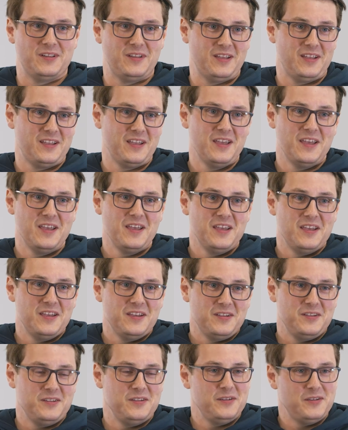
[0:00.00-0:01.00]

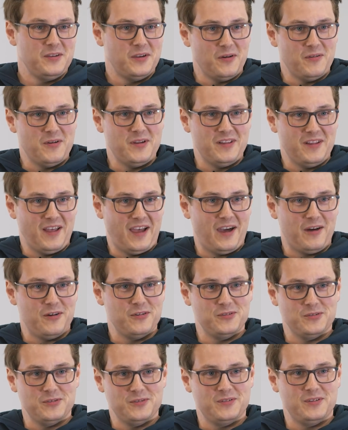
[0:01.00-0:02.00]
like go in the
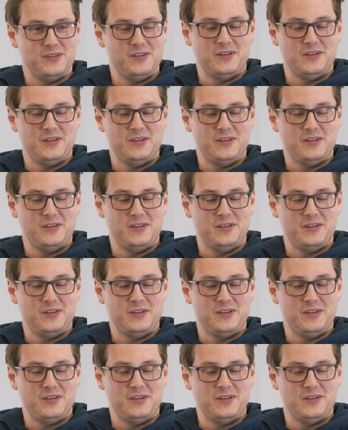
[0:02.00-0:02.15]
house, or it's